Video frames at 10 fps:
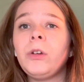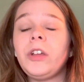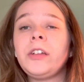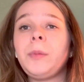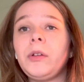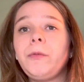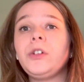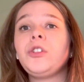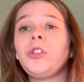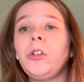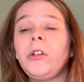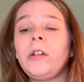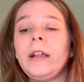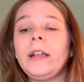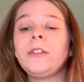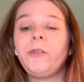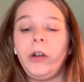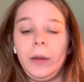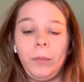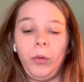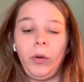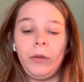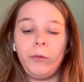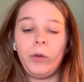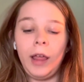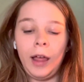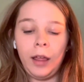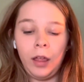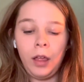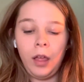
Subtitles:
which especially for children, like it's very important for that.